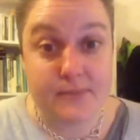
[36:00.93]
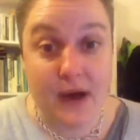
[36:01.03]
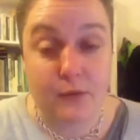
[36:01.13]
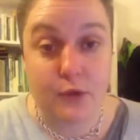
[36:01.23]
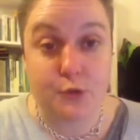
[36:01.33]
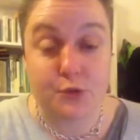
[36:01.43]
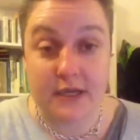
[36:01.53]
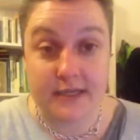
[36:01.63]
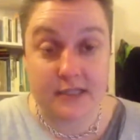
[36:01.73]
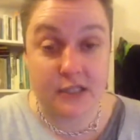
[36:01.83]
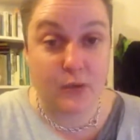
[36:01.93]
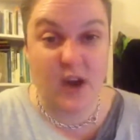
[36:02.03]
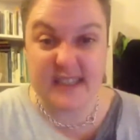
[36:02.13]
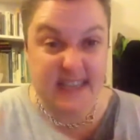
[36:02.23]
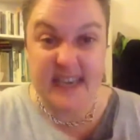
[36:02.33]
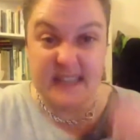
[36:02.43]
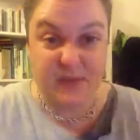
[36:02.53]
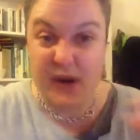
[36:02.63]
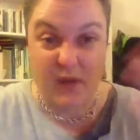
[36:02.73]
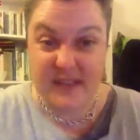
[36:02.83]
about new drinks, new ideas. I
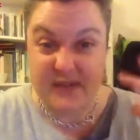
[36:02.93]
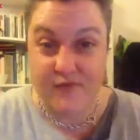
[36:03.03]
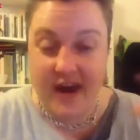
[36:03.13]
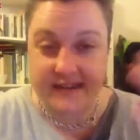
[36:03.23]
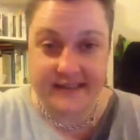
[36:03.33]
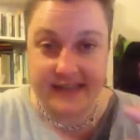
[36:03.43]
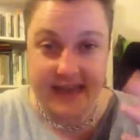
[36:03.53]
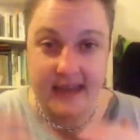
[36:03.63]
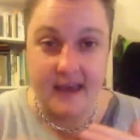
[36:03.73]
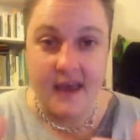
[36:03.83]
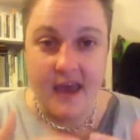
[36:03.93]
went on this frenzy.